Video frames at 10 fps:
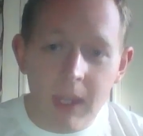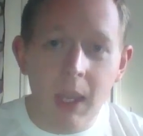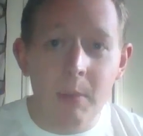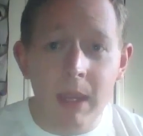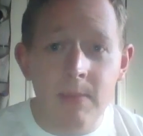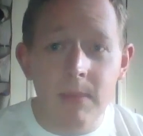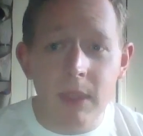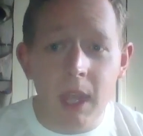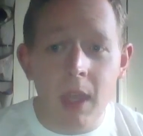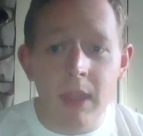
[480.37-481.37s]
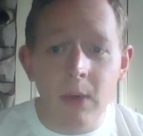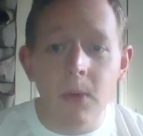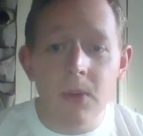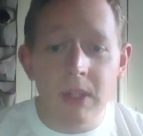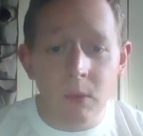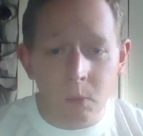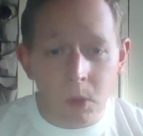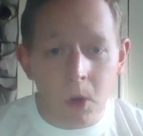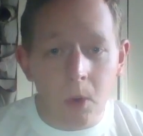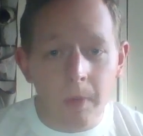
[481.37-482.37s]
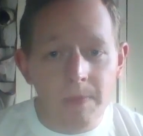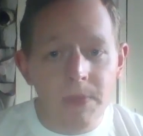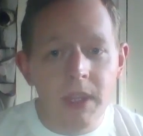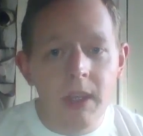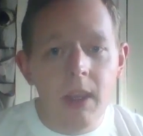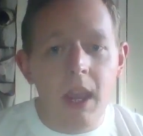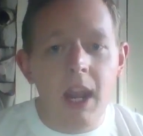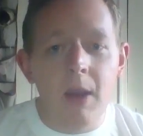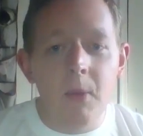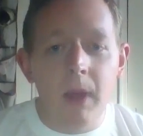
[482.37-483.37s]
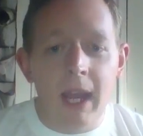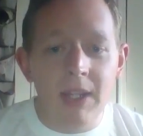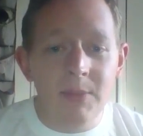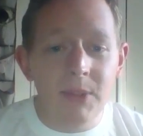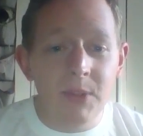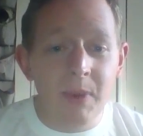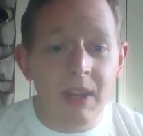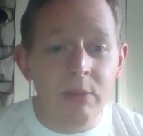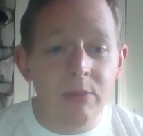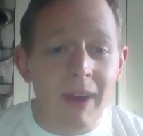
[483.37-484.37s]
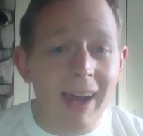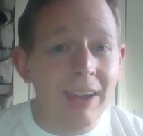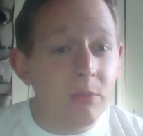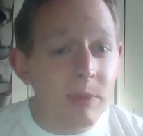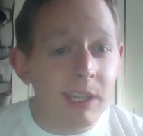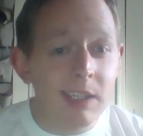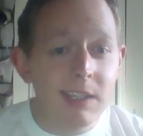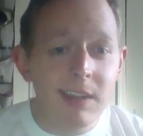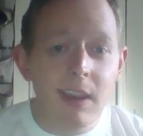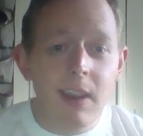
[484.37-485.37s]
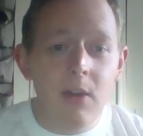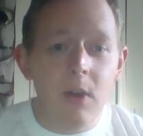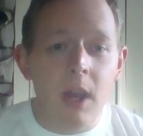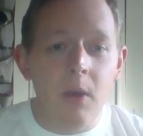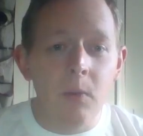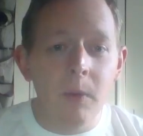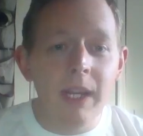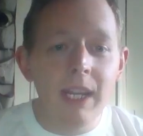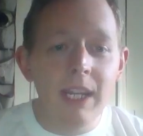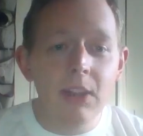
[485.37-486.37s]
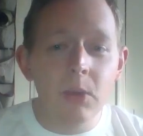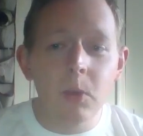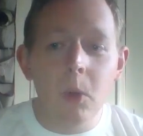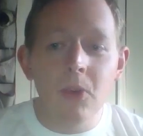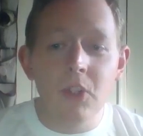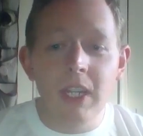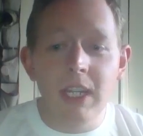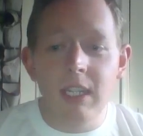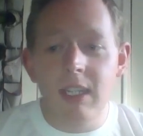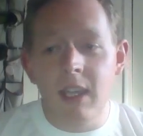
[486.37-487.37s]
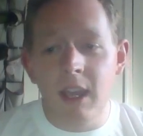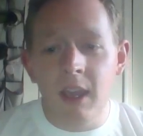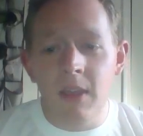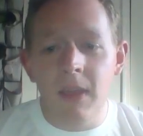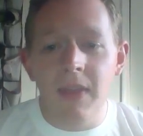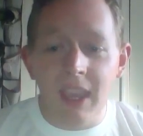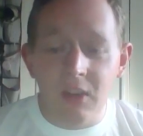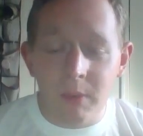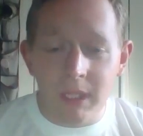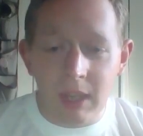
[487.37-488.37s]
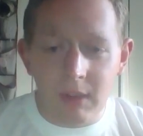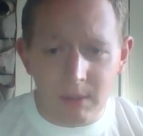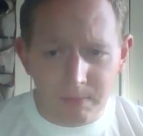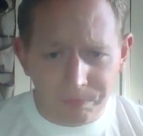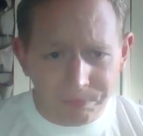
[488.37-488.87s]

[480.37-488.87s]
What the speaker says: come in, they will receive a role. And I will ask them to spend 5 minutes reading the role sheet that they have been given.